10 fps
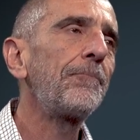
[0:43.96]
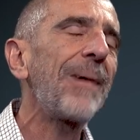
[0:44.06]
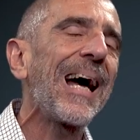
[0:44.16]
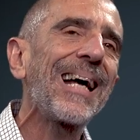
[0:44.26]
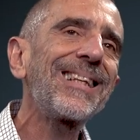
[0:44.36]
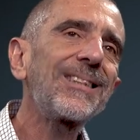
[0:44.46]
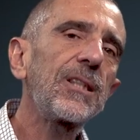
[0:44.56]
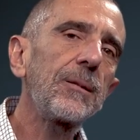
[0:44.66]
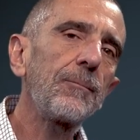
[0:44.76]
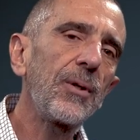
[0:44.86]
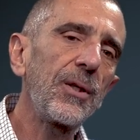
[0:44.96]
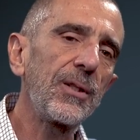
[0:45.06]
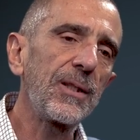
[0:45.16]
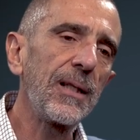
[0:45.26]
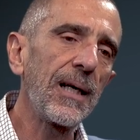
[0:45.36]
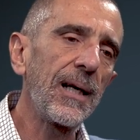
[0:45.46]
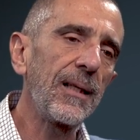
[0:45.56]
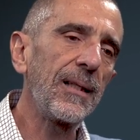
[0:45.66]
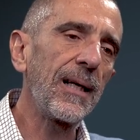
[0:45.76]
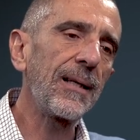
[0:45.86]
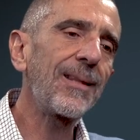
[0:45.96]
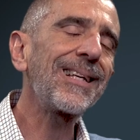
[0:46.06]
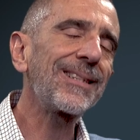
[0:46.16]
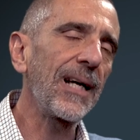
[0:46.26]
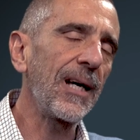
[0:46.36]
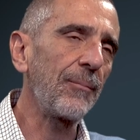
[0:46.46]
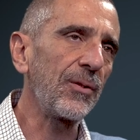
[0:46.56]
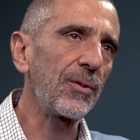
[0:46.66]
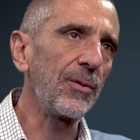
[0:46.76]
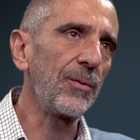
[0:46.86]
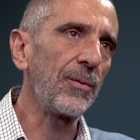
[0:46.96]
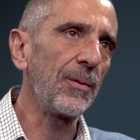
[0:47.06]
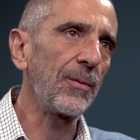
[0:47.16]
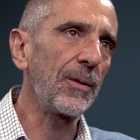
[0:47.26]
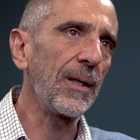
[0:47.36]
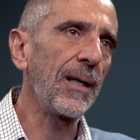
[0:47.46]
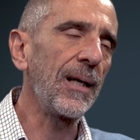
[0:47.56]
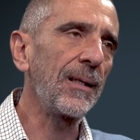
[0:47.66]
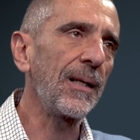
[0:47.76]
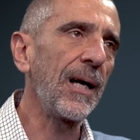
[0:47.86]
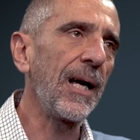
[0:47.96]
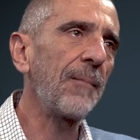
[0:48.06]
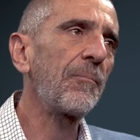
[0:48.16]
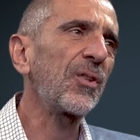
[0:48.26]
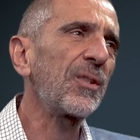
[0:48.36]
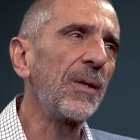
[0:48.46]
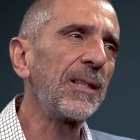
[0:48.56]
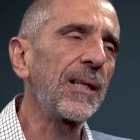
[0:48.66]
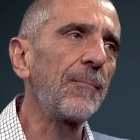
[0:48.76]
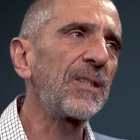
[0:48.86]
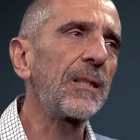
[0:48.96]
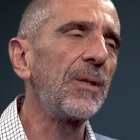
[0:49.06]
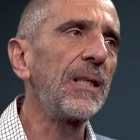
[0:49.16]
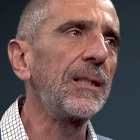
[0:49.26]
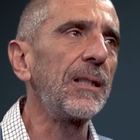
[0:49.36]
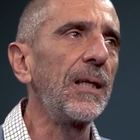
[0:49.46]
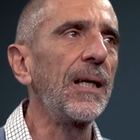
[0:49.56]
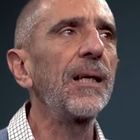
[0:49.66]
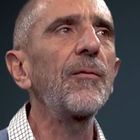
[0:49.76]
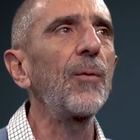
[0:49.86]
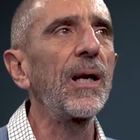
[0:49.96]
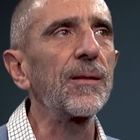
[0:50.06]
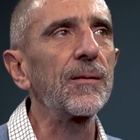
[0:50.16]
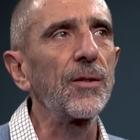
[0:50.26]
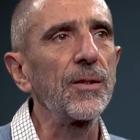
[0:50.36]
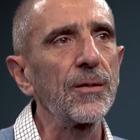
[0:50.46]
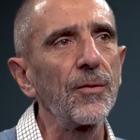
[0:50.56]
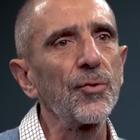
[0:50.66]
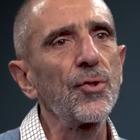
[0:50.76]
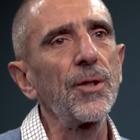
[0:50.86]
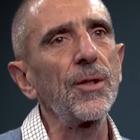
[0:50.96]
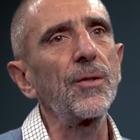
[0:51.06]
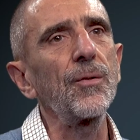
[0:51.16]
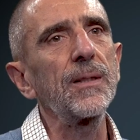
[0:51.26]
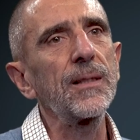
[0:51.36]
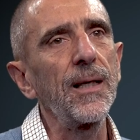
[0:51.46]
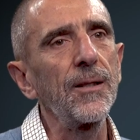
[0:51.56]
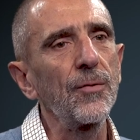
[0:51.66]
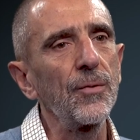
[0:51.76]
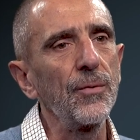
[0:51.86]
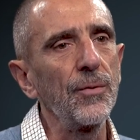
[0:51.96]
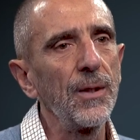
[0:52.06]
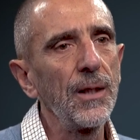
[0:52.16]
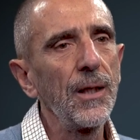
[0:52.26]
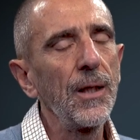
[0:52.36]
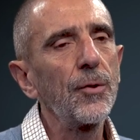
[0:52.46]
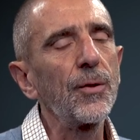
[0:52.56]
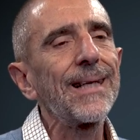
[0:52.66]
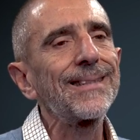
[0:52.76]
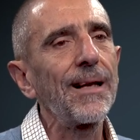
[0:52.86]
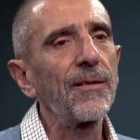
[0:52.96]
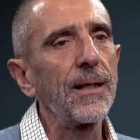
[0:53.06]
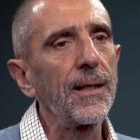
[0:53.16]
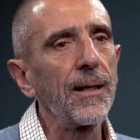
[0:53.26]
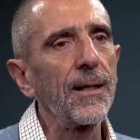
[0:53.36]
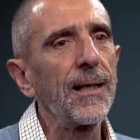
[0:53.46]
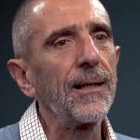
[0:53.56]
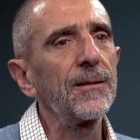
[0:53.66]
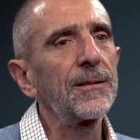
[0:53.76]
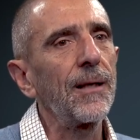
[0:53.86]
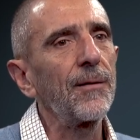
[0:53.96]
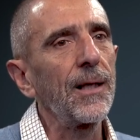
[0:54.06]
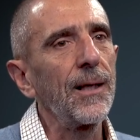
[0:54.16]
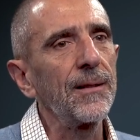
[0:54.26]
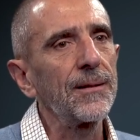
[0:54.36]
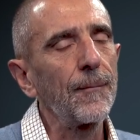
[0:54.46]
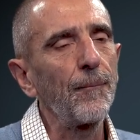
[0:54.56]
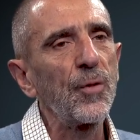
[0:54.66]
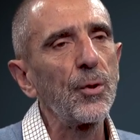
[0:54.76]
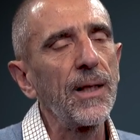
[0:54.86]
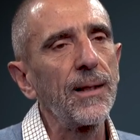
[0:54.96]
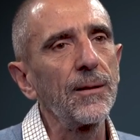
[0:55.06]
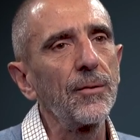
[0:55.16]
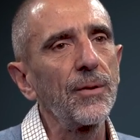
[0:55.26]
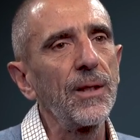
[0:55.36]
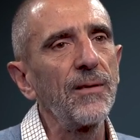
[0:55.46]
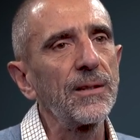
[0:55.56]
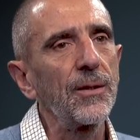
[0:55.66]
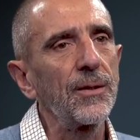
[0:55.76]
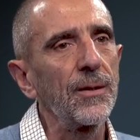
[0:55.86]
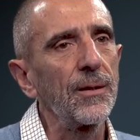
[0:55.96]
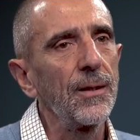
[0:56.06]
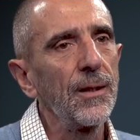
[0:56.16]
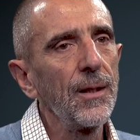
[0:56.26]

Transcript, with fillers: But at a certain point, there are, there are things that happen to you and, uh, and possibly sensibility. And everyone has got its own journey to decide to, to take something there rather than something else, to, take a, to give a certain